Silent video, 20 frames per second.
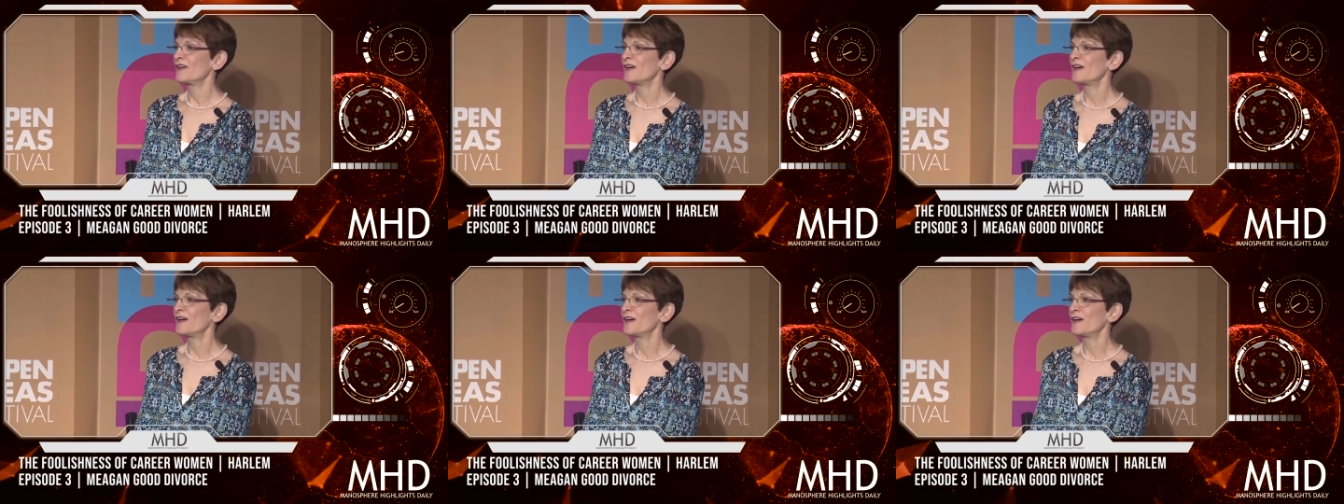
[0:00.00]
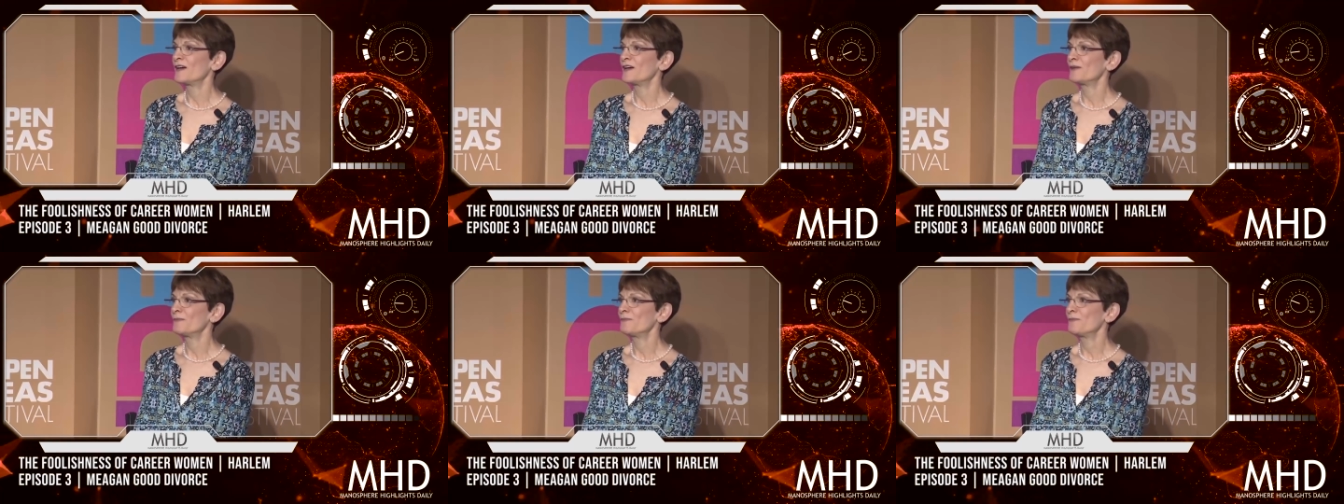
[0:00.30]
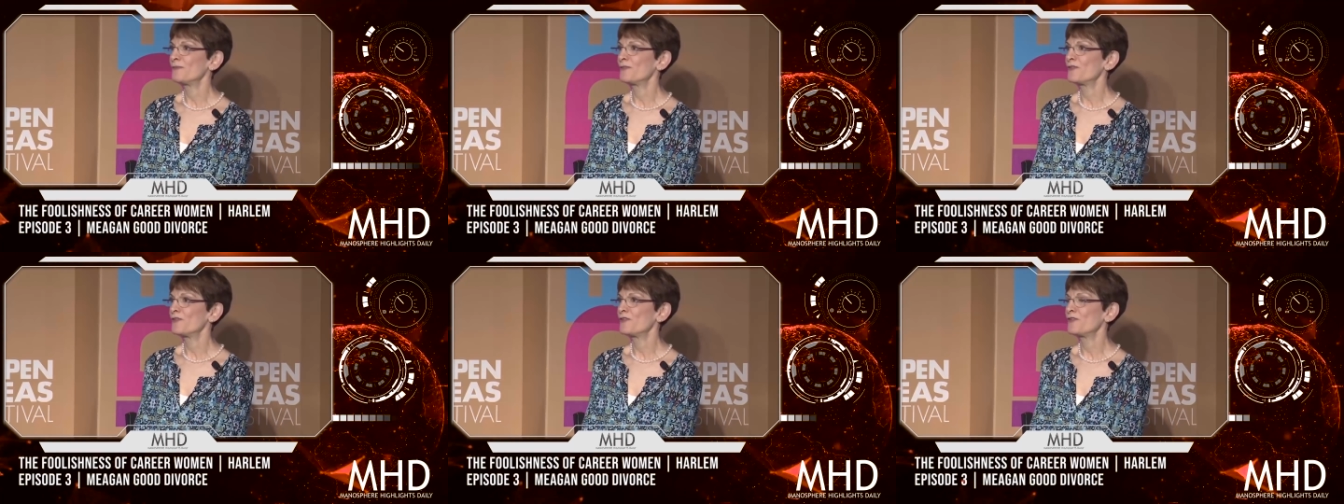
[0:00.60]

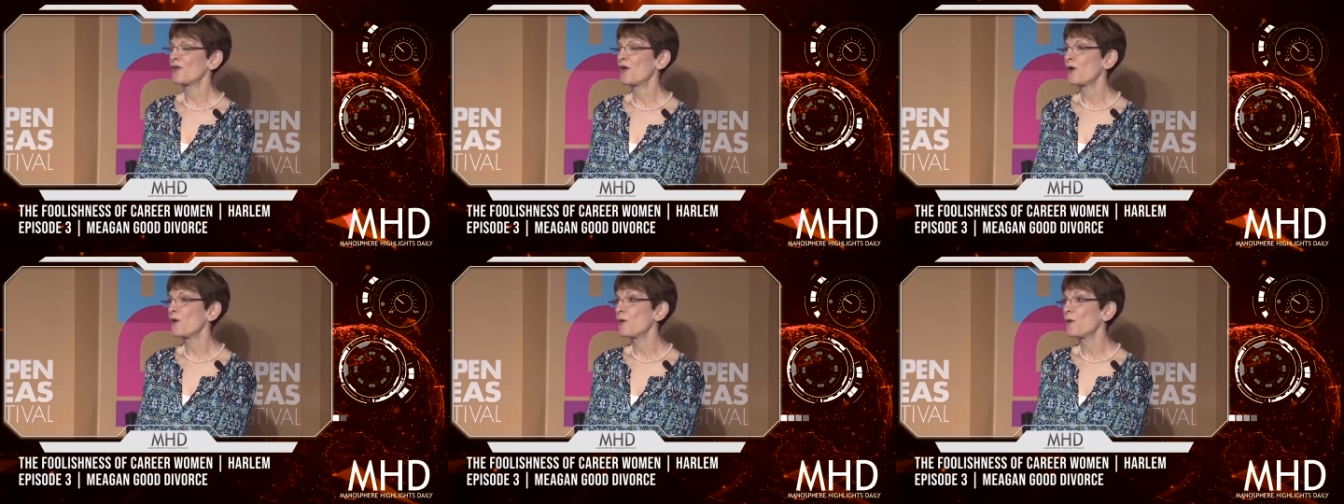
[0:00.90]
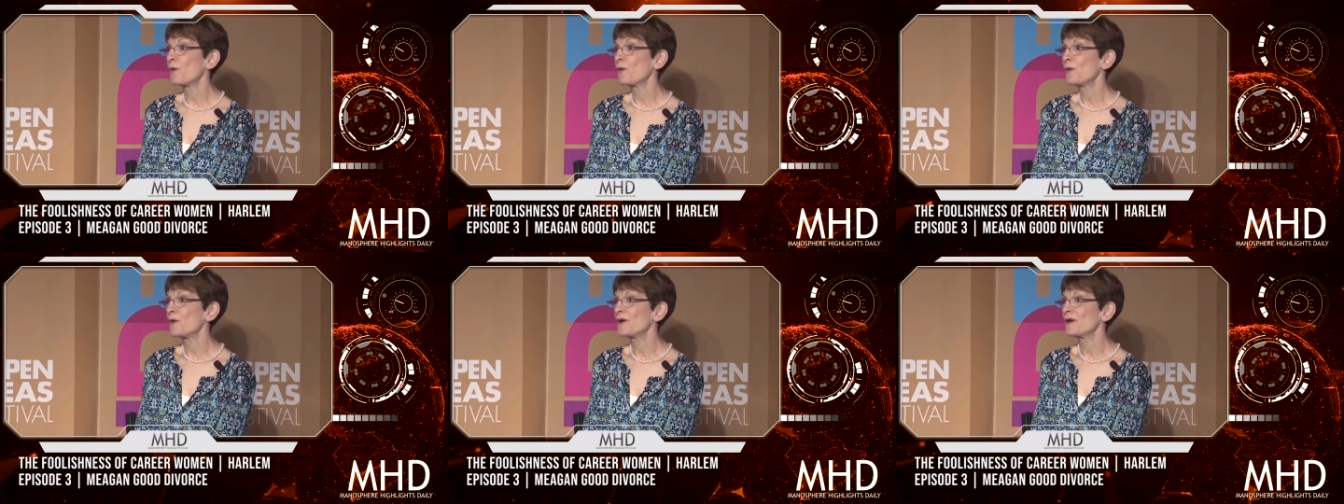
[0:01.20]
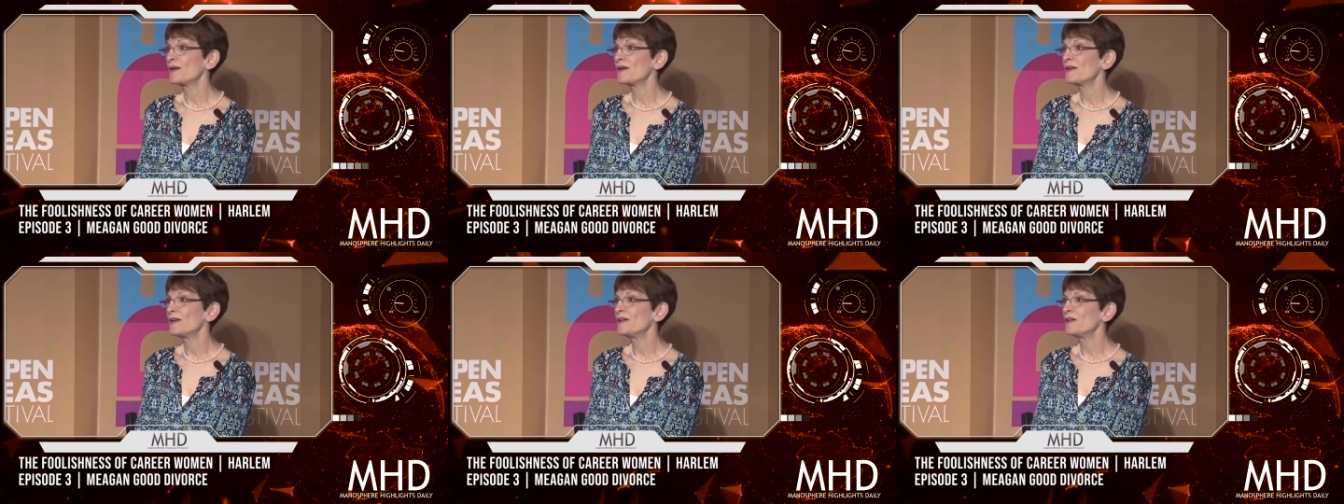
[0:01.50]
Um, so,
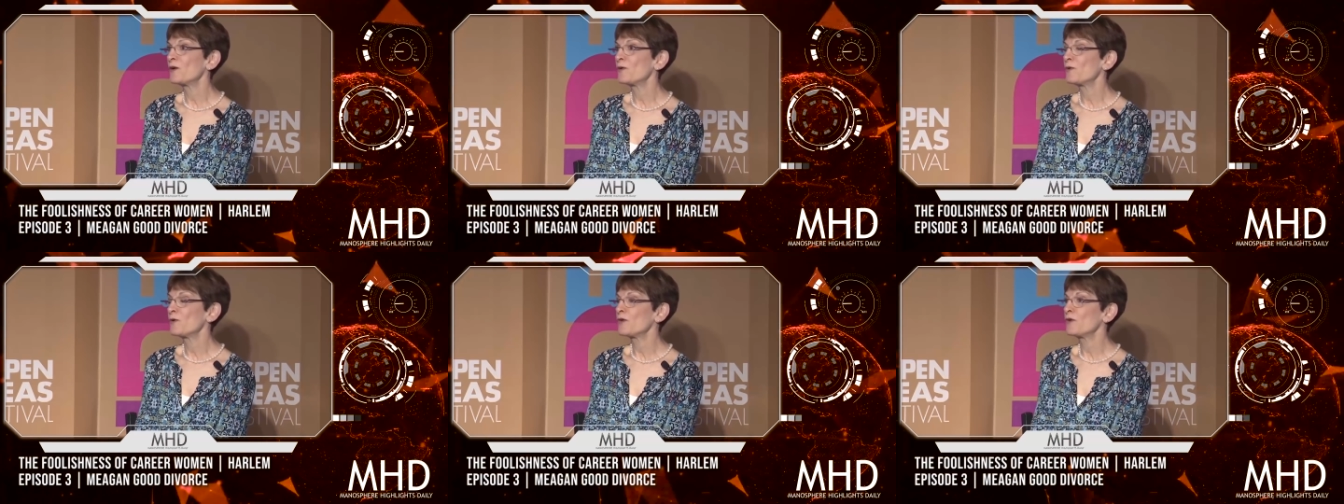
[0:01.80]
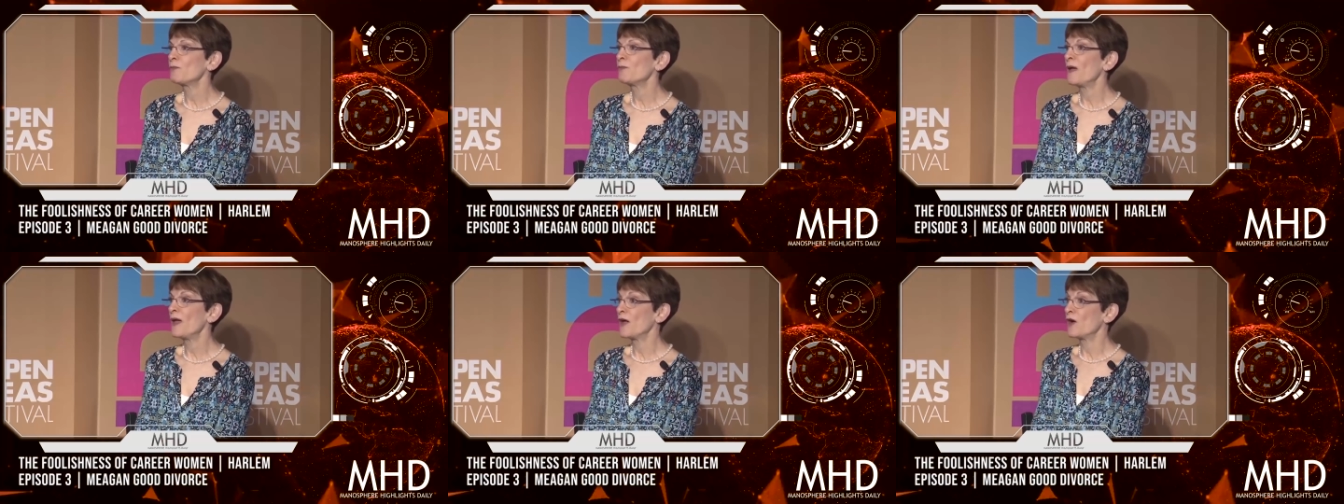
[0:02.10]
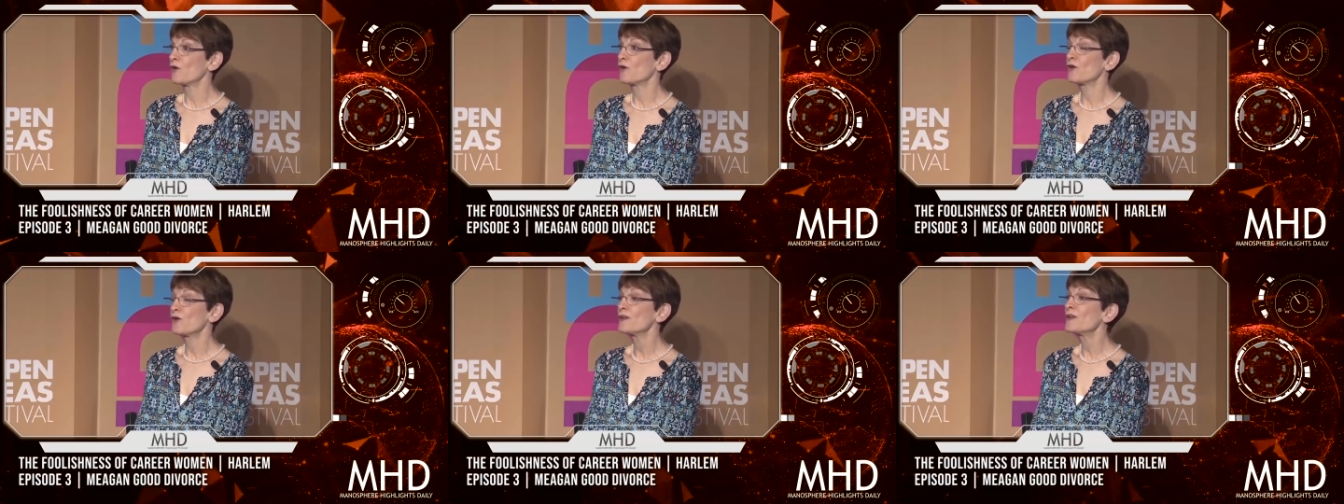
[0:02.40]
you know, you
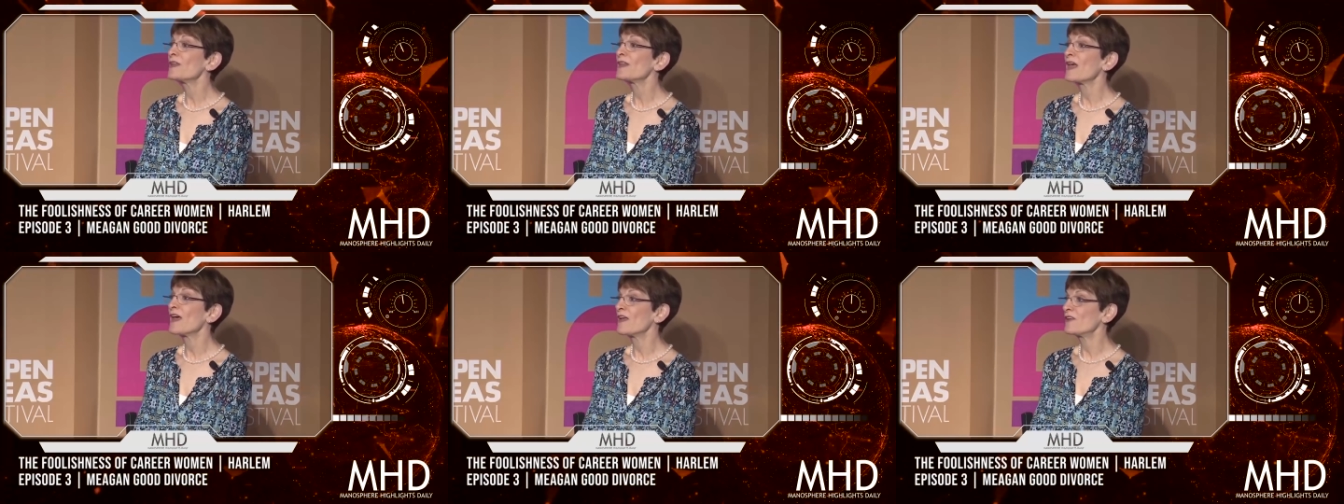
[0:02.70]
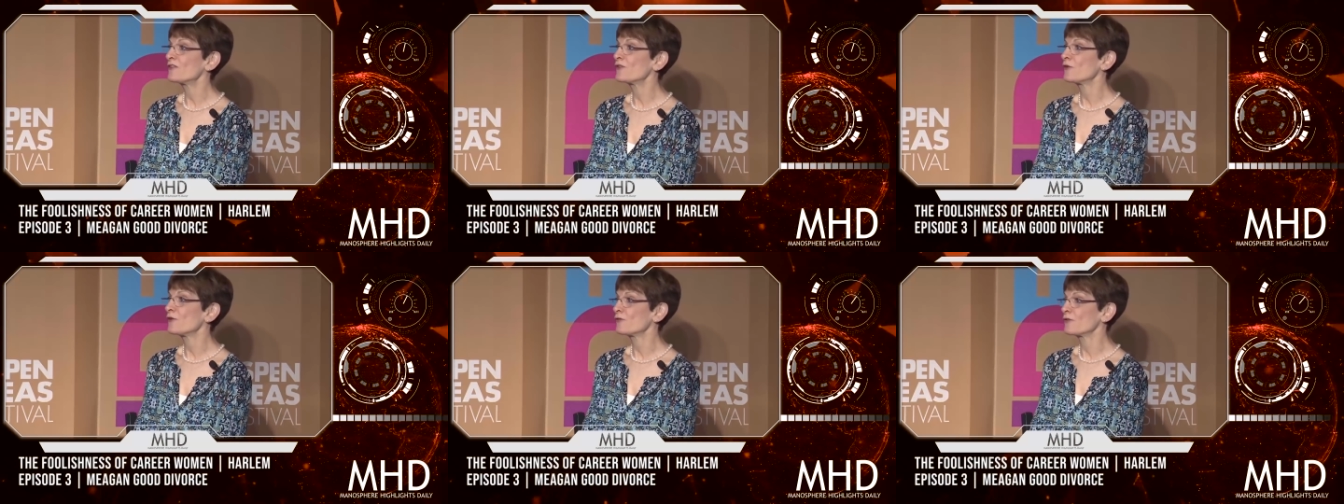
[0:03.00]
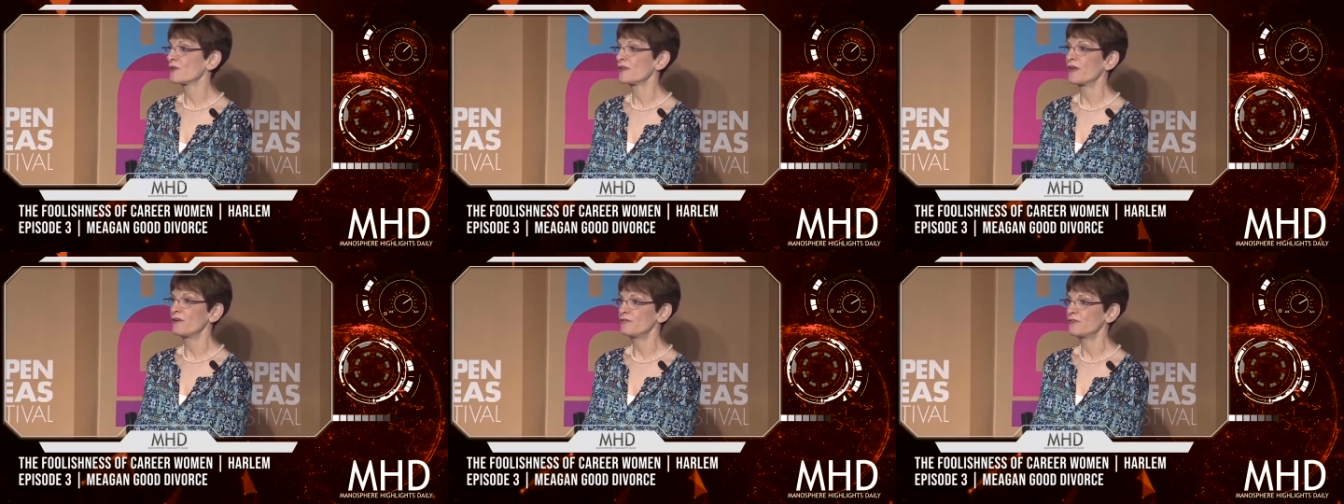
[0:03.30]
may earn less
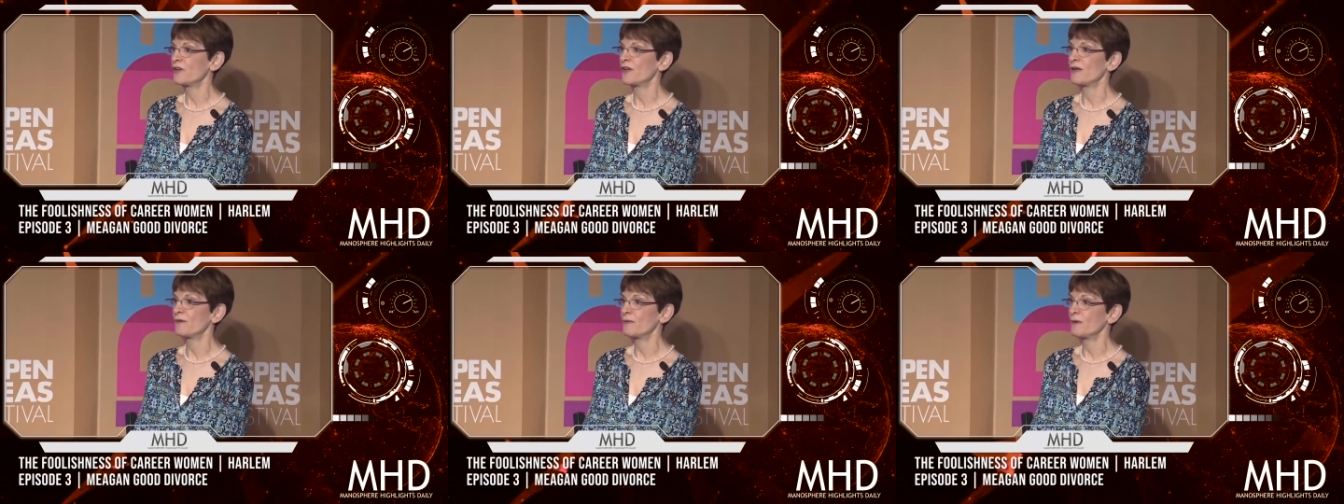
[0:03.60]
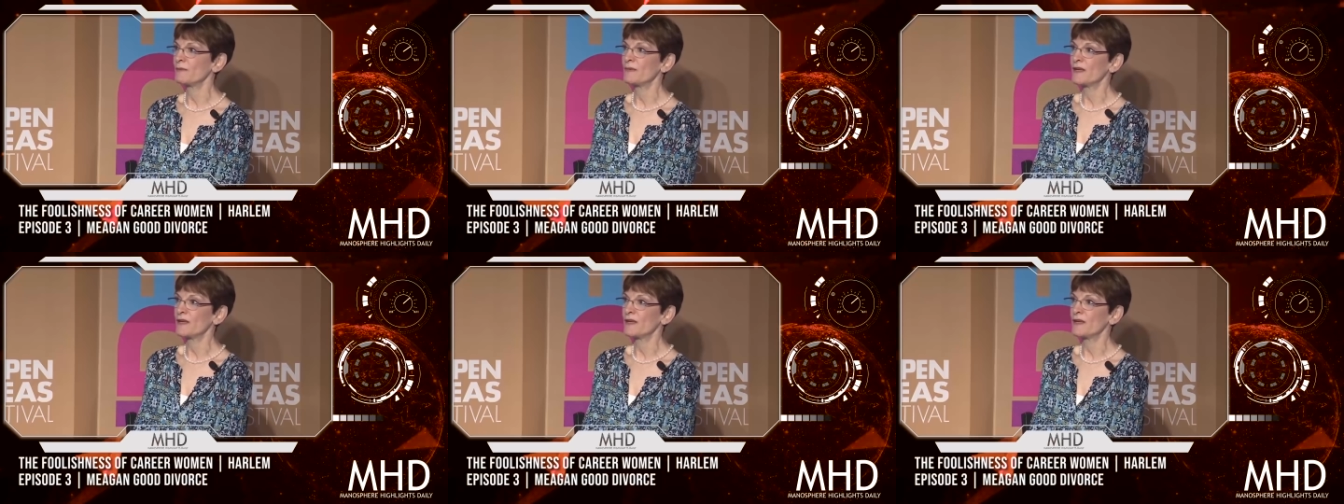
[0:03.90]
over a lifetime.